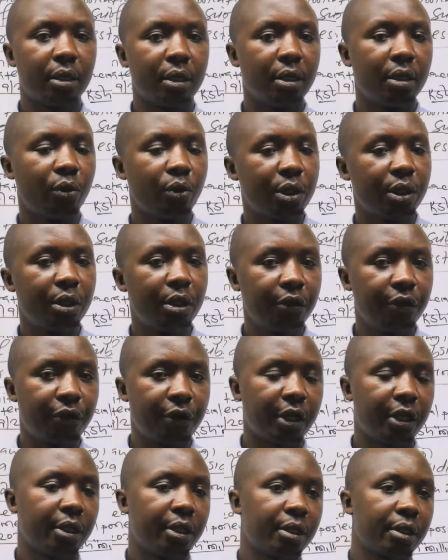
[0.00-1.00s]
Which
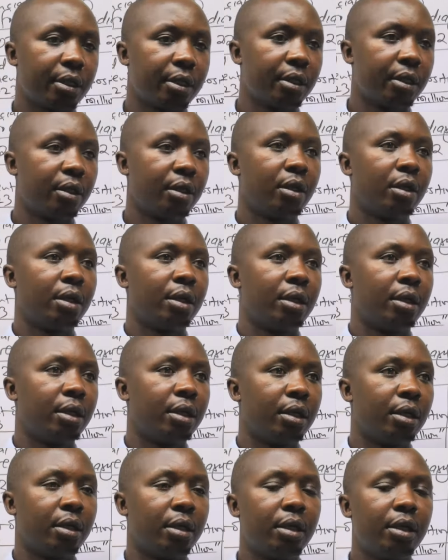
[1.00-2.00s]
difference?
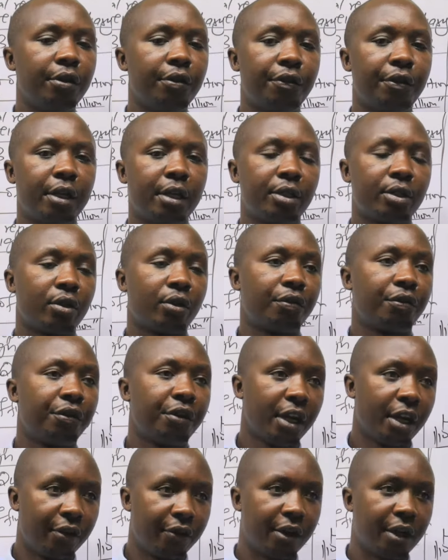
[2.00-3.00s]
Difference of
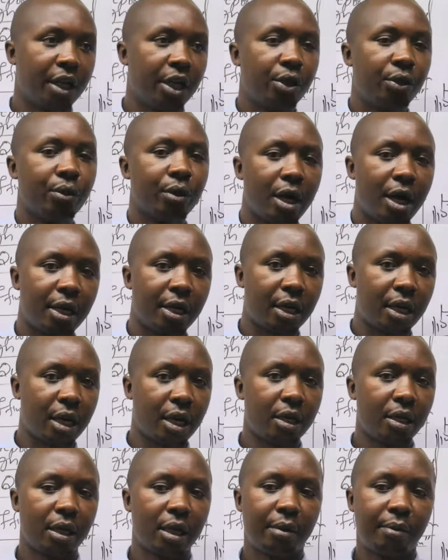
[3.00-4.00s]
fair value and
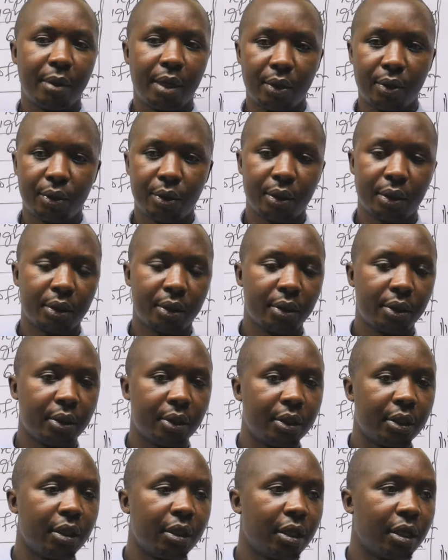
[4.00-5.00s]
carrying amount
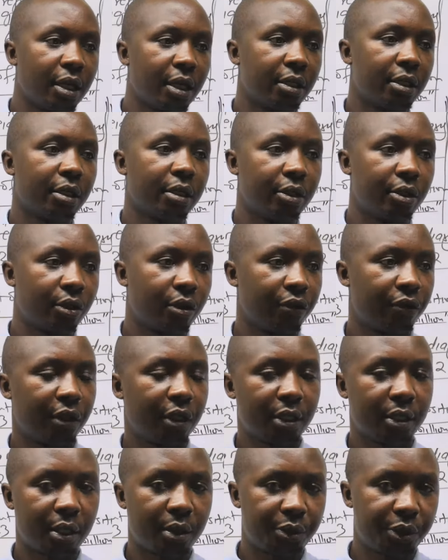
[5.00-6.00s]
in the assets of the
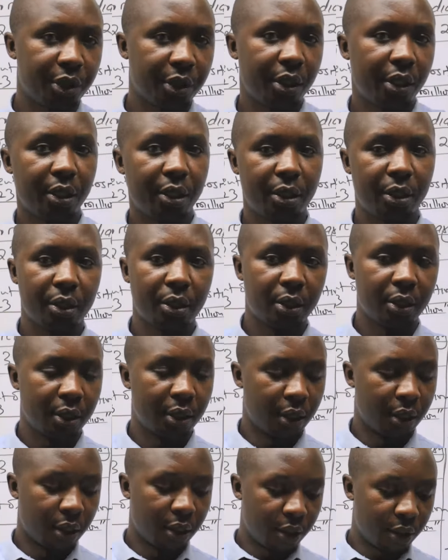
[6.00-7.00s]
subsidiary.
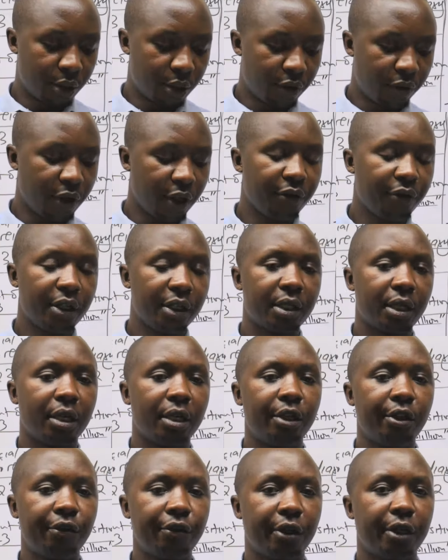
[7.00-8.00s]
So if there is a
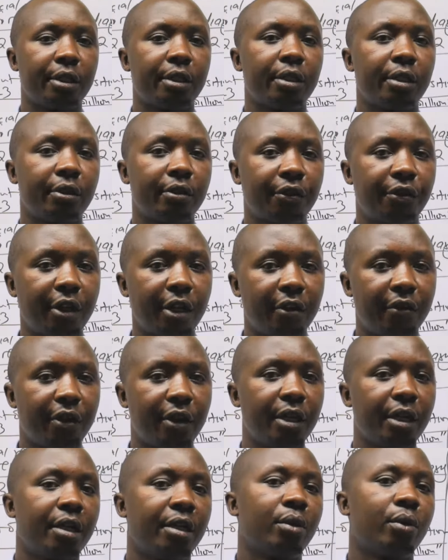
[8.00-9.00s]
difference in fair
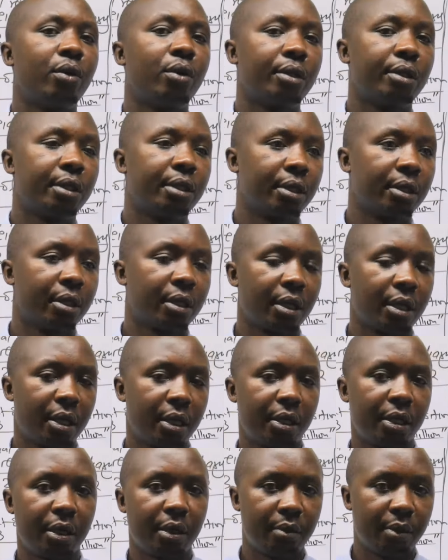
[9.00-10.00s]
value and what?
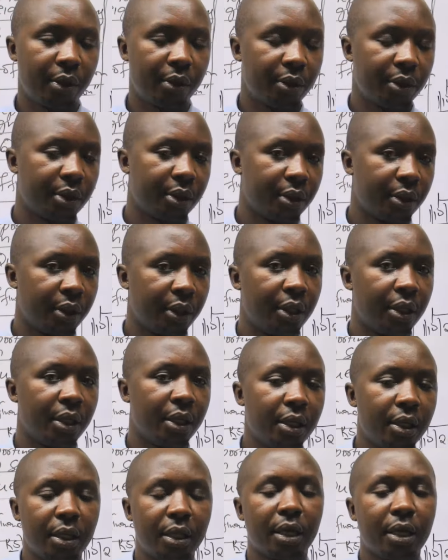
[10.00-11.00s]
Carrying amount
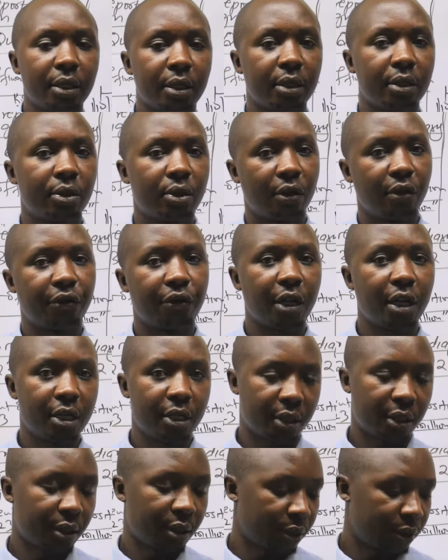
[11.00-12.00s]
in the assets of
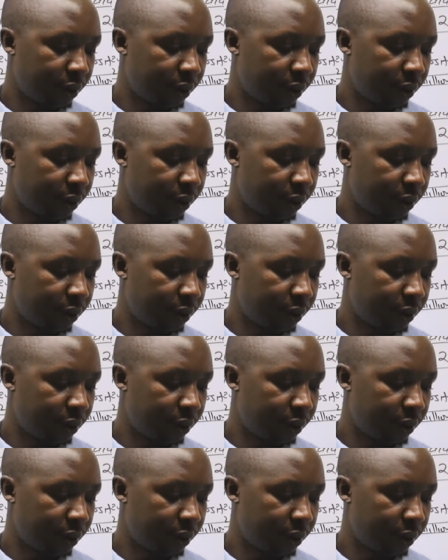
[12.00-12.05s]
S.